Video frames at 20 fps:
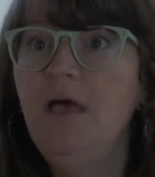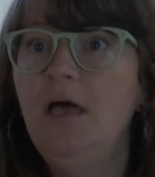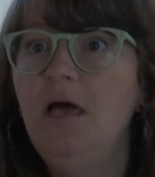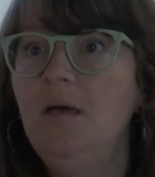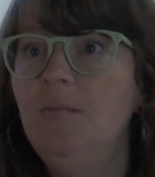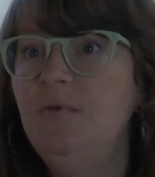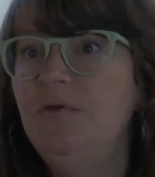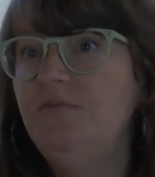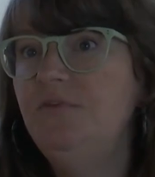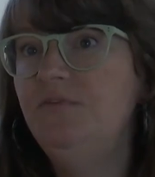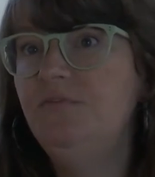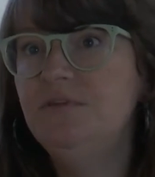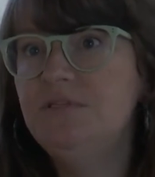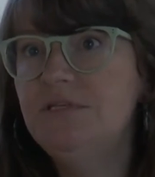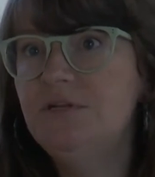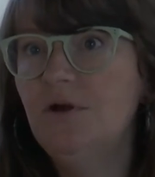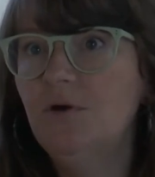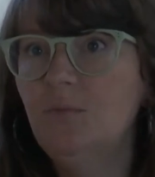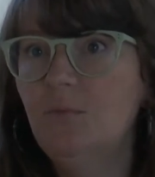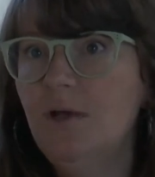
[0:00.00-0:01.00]
Um, if you
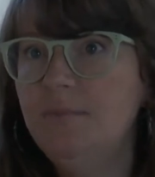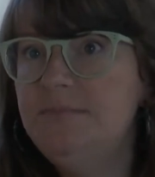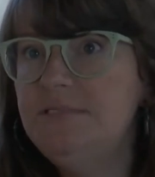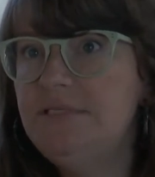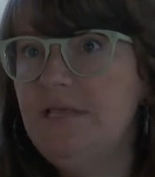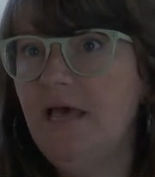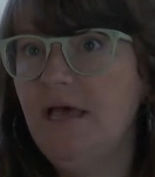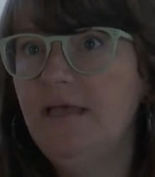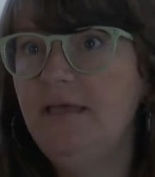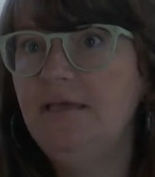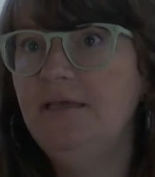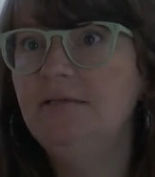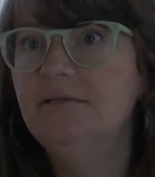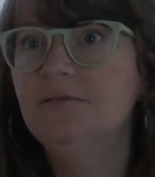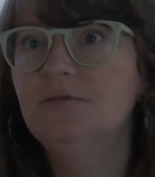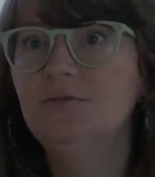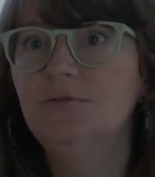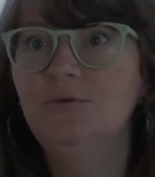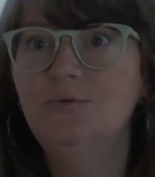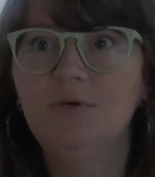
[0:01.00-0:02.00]
visit our website,
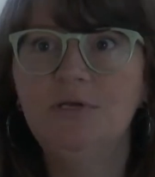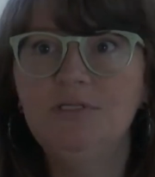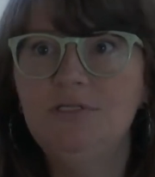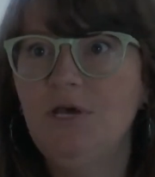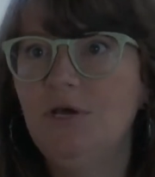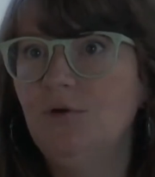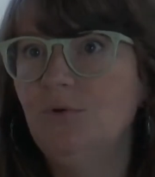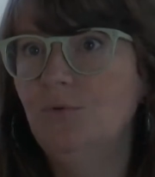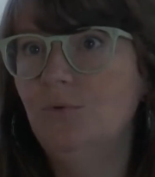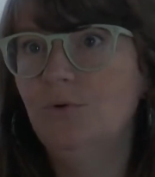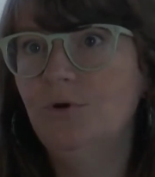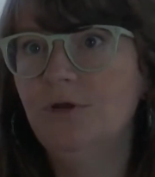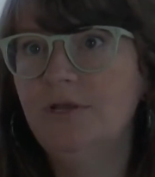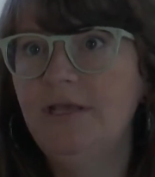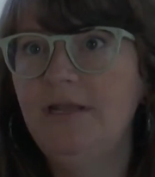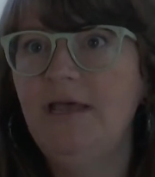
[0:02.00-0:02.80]
lhuca.org,